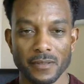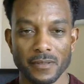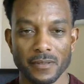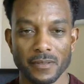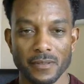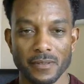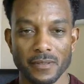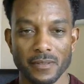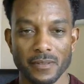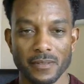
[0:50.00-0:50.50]

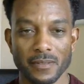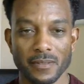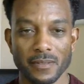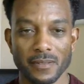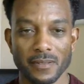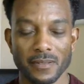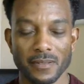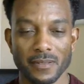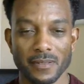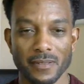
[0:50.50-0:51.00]

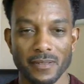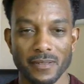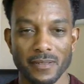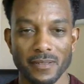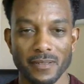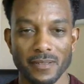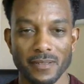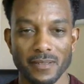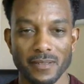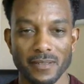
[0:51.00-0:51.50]

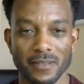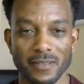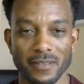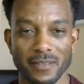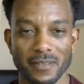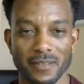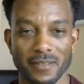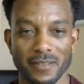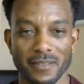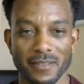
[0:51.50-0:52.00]

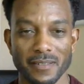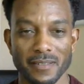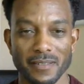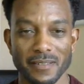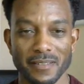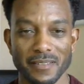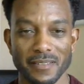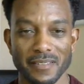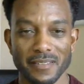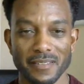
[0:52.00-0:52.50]

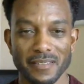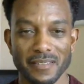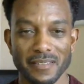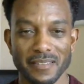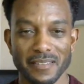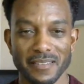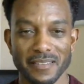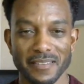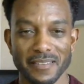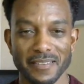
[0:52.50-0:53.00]

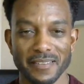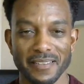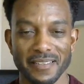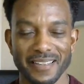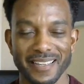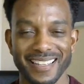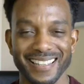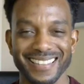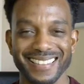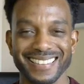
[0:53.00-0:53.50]

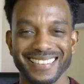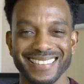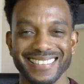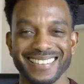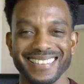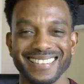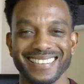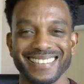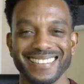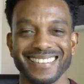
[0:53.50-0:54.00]

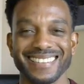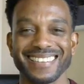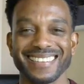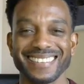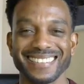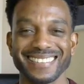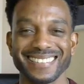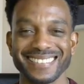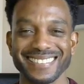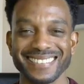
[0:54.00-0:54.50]

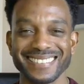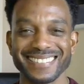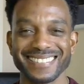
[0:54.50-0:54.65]
(silent)